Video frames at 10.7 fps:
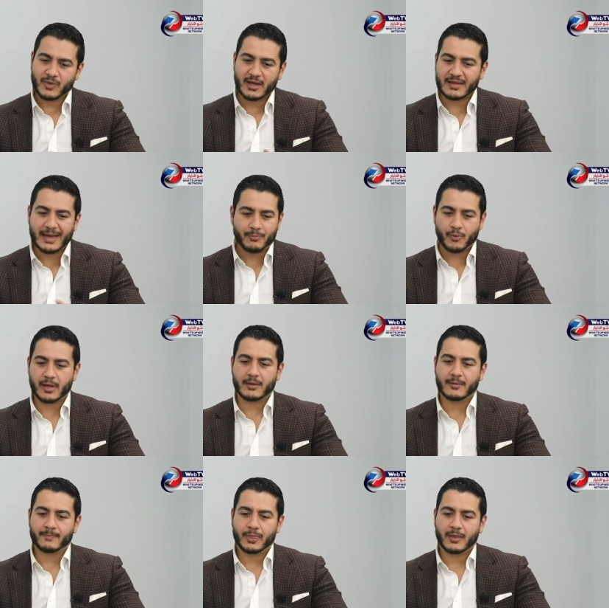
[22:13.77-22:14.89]
And at that point,
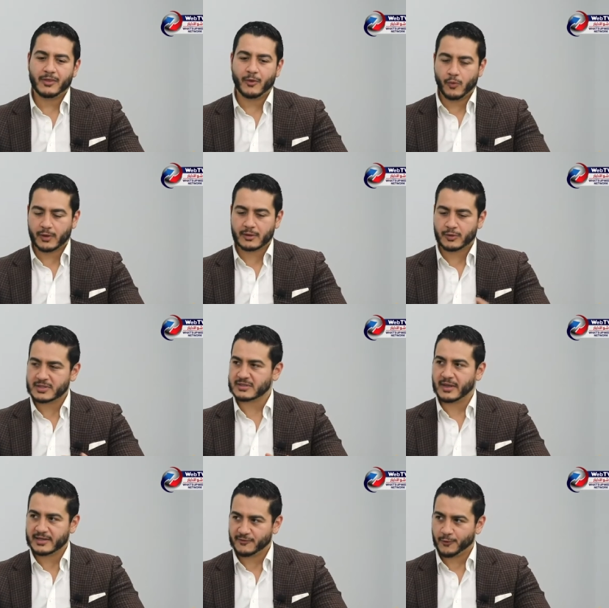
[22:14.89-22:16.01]
the work
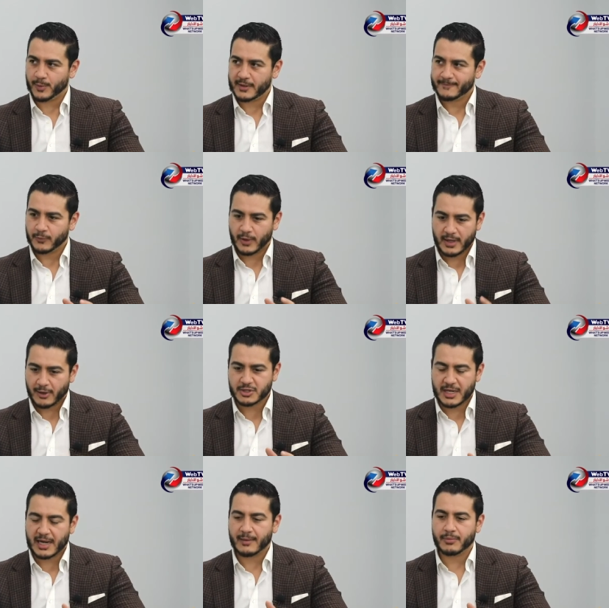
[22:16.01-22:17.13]
crystallized for me. Right? Our
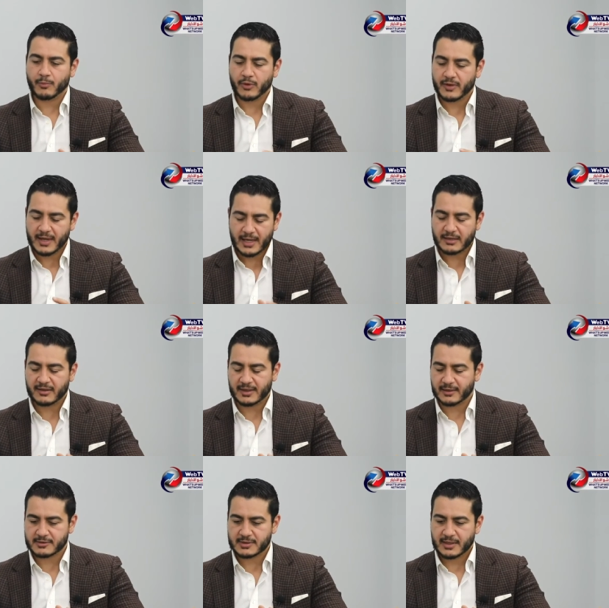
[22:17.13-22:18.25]
job, more than anything
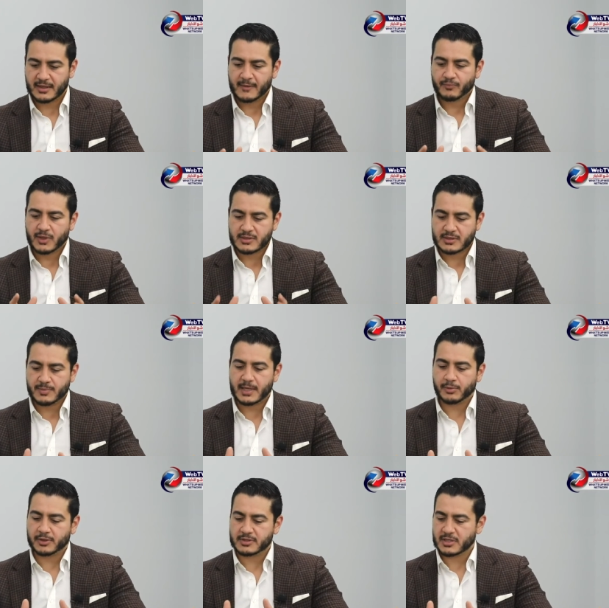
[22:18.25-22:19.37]
else, is to be
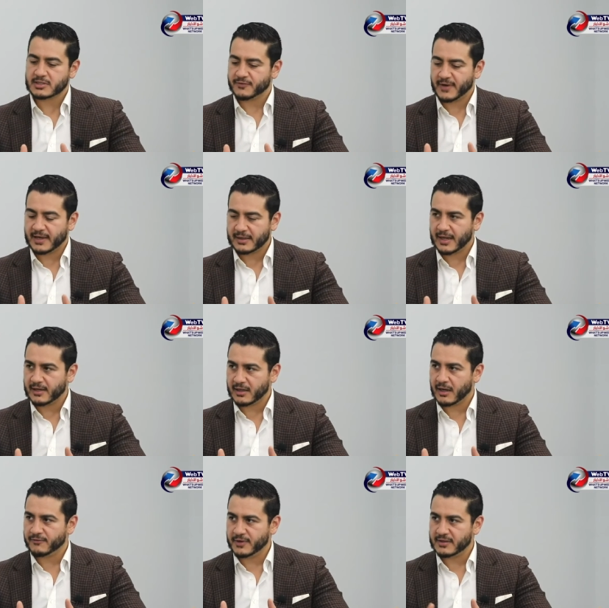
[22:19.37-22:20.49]
able to justify the kind of
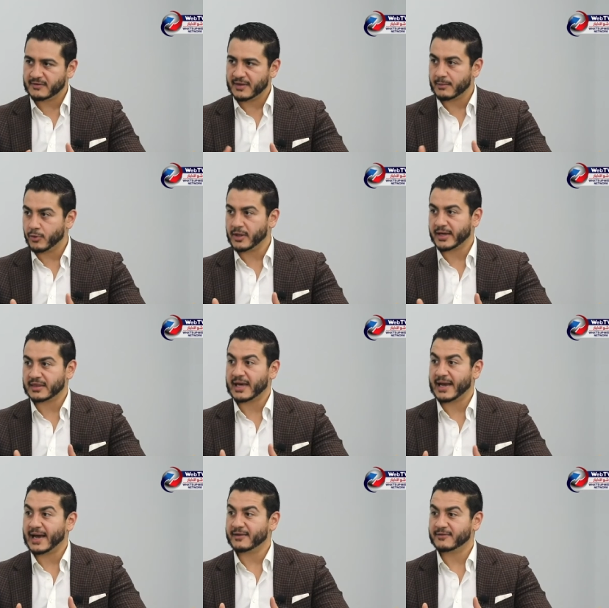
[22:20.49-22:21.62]
confidence that a boy like that
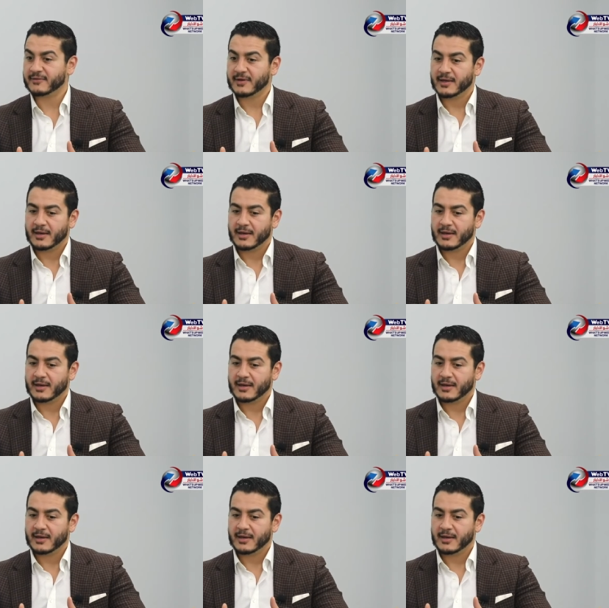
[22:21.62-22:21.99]
has.